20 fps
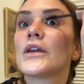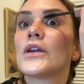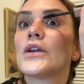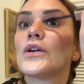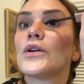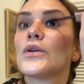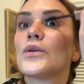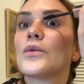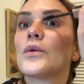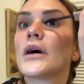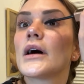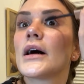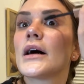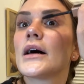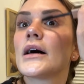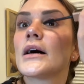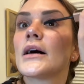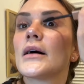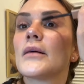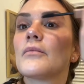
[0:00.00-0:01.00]
you
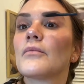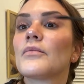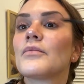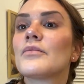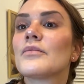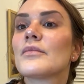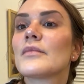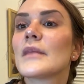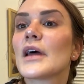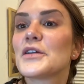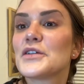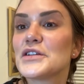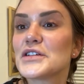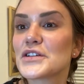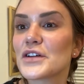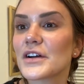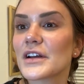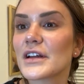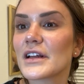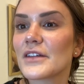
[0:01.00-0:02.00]
you
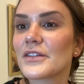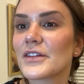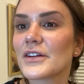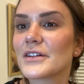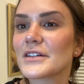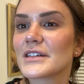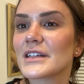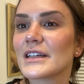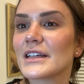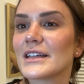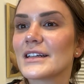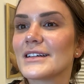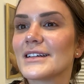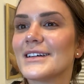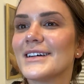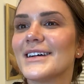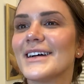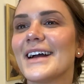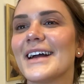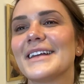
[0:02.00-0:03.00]
started at
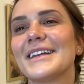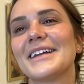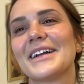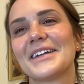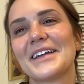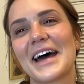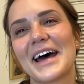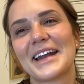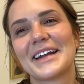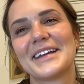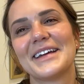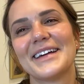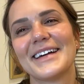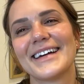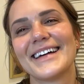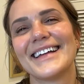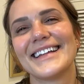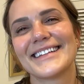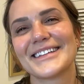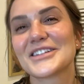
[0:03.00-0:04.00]
13 and you don't know how to do
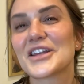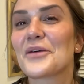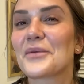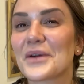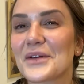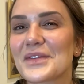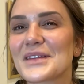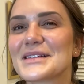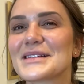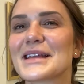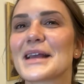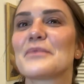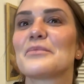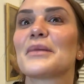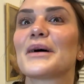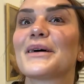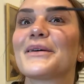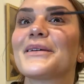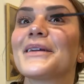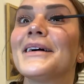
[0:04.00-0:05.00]
it? So we're in the same
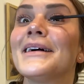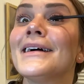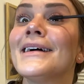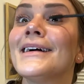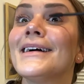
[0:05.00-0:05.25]
boat.